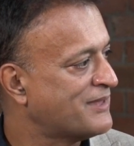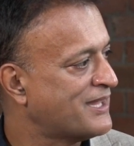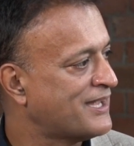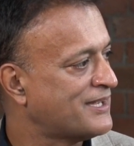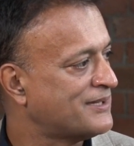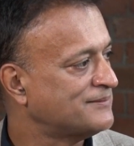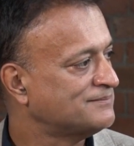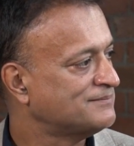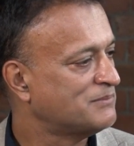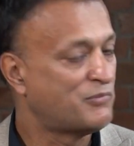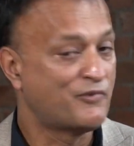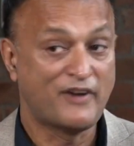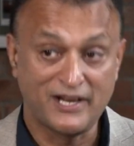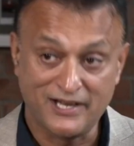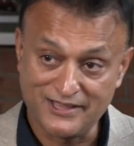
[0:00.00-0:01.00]
there,
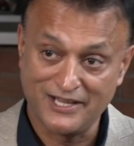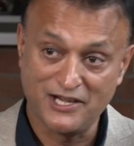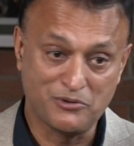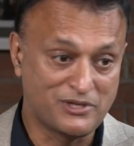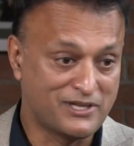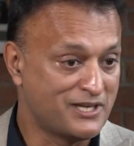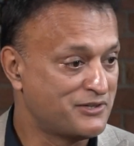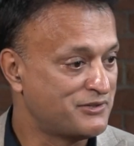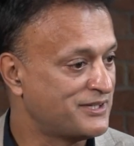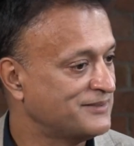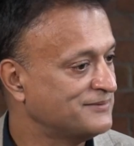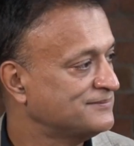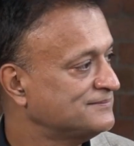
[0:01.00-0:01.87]
provided they know what they're doing.